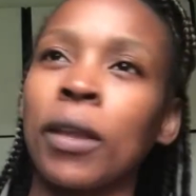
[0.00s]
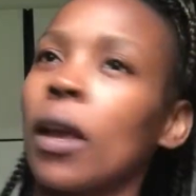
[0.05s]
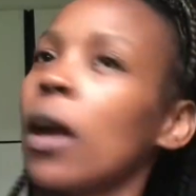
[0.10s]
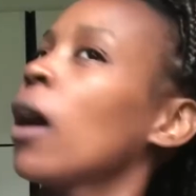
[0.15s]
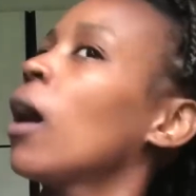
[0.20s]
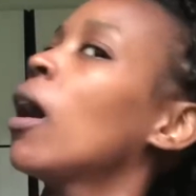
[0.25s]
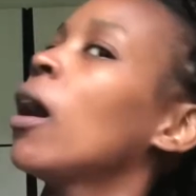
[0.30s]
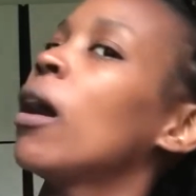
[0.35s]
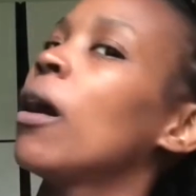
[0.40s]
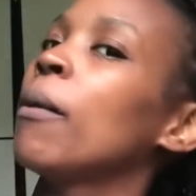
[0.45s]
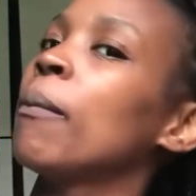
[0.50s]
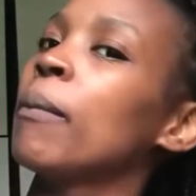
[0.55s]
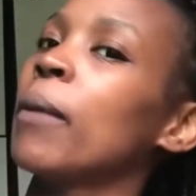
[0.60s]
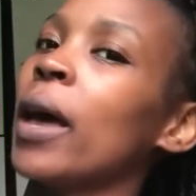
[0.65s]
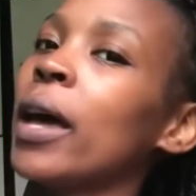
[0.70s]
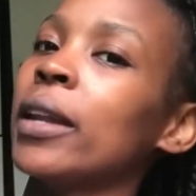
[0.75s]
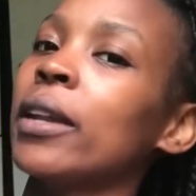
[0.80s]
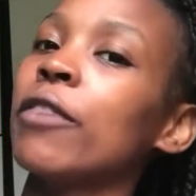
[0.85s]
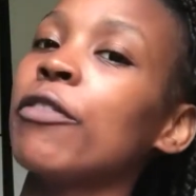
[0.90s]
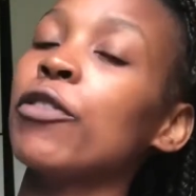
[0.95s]

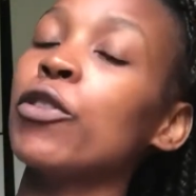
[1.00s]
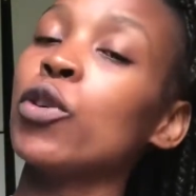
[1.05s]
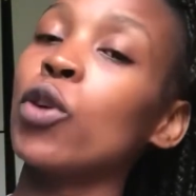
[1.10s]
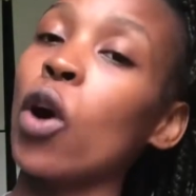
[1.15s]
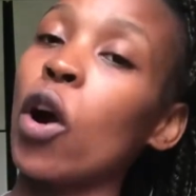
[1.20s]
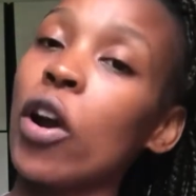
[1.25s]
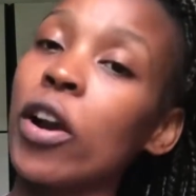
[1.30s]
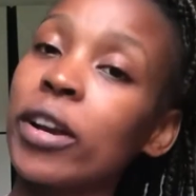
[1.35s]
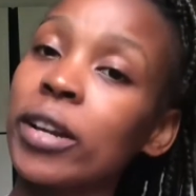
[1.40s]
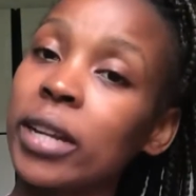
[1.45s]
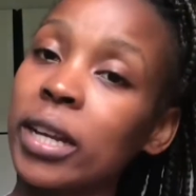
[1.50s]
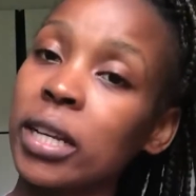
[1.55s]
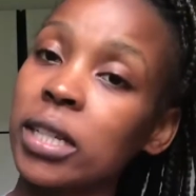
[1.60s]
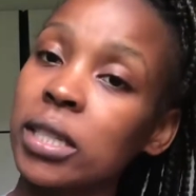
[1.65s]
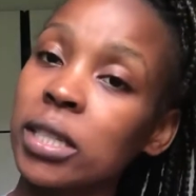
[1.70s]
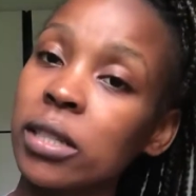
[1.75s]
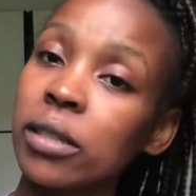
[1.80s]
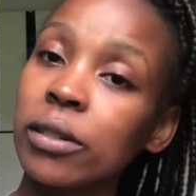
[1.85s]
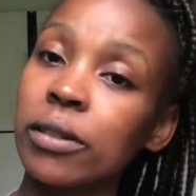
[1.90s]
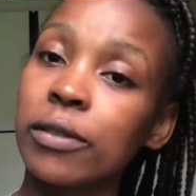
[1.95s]
And if you are a
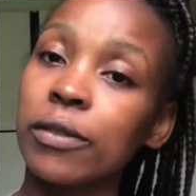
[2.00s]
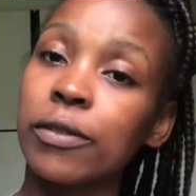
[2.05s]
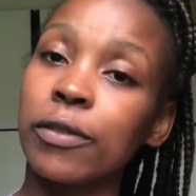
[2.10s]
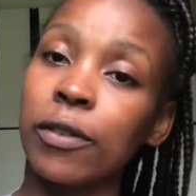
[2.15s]
negative